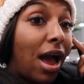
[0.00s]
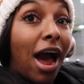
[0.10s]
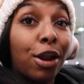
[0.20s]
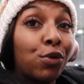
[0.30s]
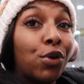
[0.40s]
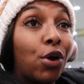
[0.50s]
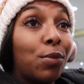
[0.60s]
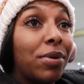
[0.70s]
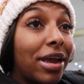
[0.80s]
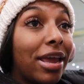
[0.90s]
I don't know,
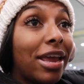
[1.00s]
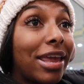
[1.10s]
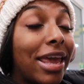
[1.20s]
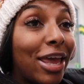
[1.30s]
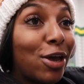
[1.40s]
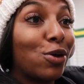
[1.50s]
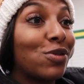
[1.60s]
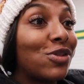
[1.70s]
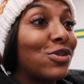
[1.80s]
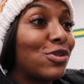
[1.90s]
but it killed
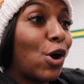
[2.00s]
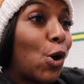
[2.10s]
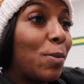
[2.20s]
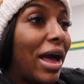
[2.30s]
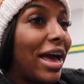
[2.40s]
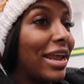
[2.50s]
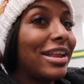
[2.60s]
so bad.